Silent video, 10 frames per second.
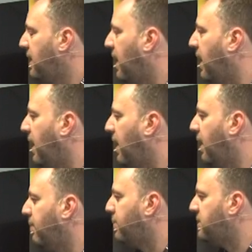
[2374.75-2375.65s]

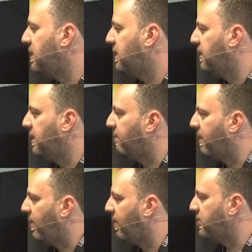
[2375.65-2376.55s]
and particularly
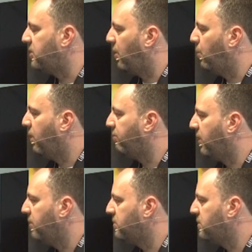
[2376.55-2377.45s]
around their HDR
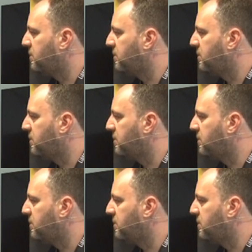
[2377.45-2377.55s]
workflows.